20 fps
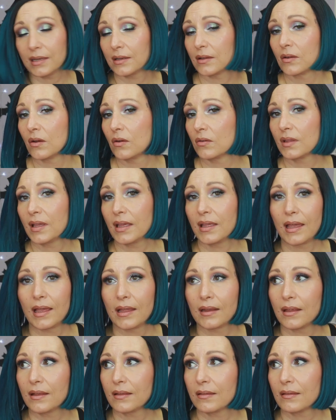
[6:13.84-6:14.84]
I don't know. They
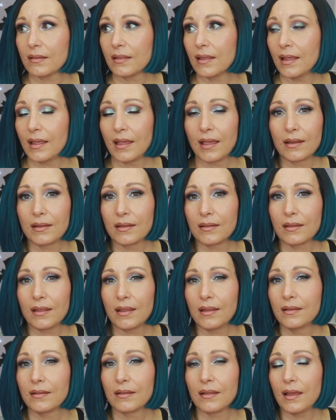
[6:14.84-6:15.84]
had it. They had it
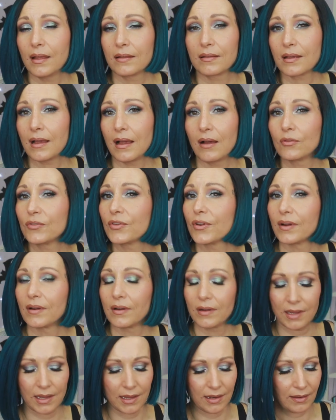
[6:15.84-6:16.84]
in at the
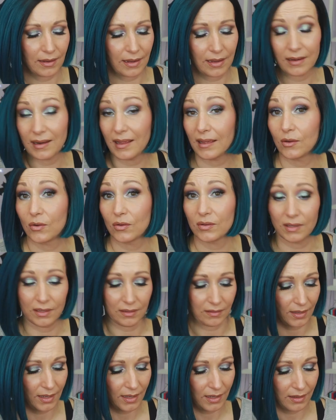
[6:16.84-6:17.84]
counter, and and I got
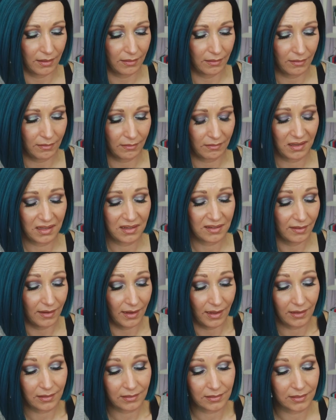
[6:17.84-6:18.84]
it, and it's
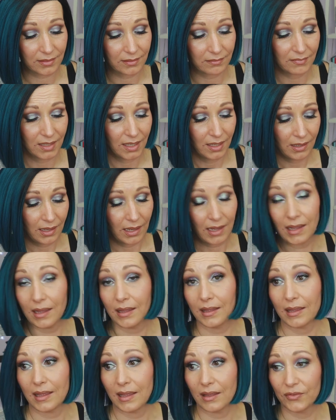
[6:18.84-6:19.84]
nice.
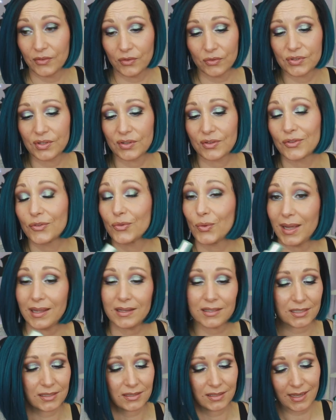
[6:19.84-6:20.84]
I have used it
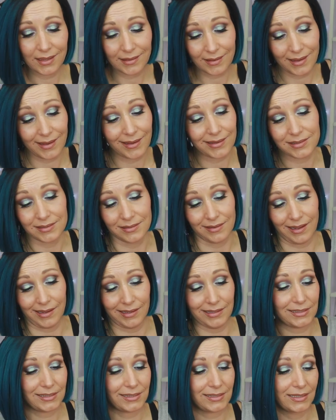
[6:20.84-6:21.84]
twice. It is
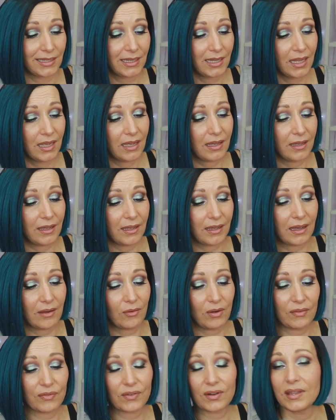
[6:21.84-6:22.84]
nice. Uh,
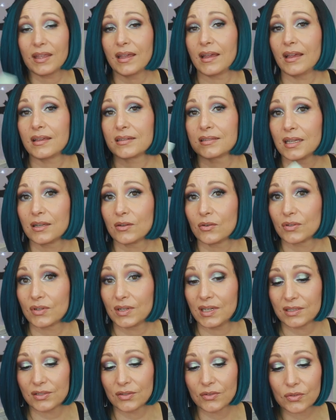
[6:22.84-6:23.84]
however, yeah, Estee
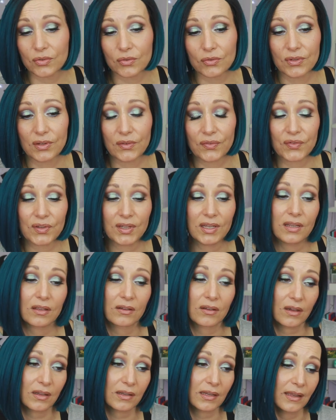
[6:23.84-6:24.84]
Lauder isn't cruelty free.
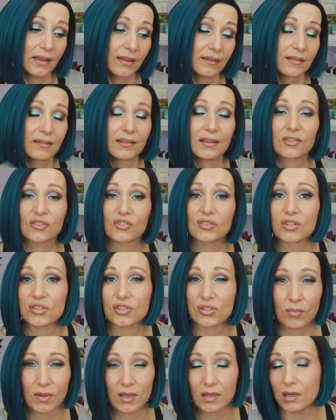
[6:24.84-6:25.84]
On the other hand, this is
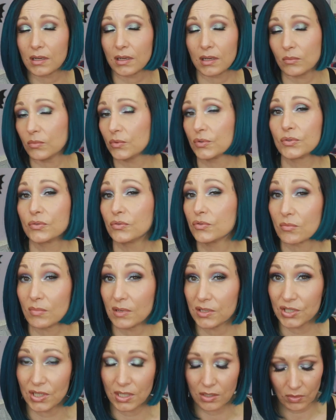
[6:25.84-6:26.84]
not something that I will use
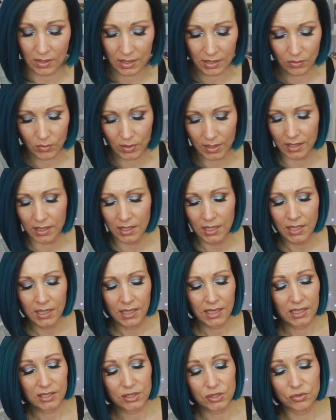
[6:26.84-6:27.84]
on my channel anyway.
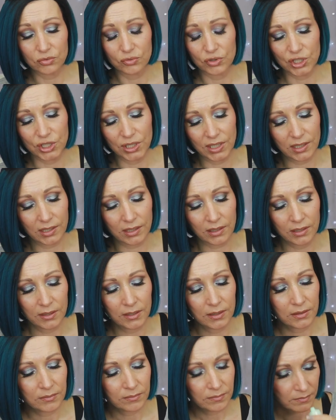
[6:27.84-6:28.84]
It's too sheer.
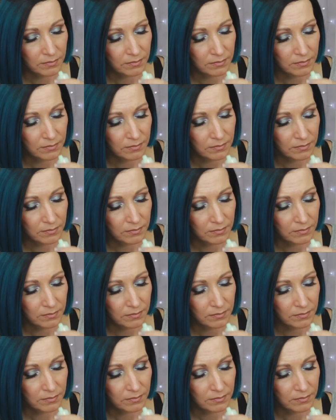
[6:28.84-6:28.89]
